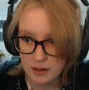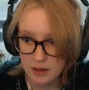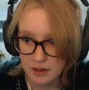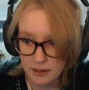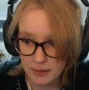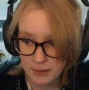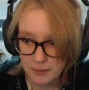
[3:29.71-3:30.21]

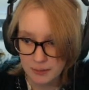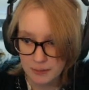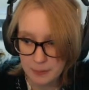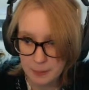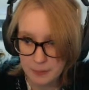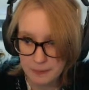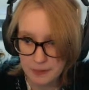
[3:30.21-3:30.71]
Um,
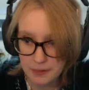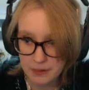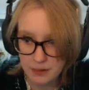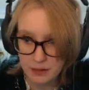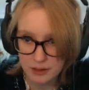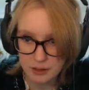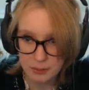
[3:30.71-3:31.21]
yeah,
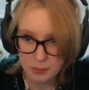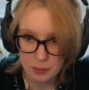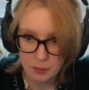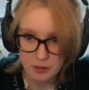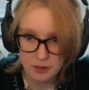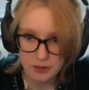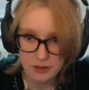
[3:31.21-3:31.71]
let's pop
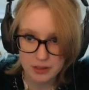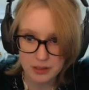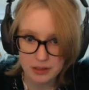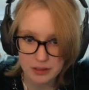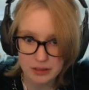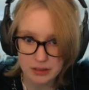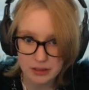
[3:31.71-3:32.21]
one of these.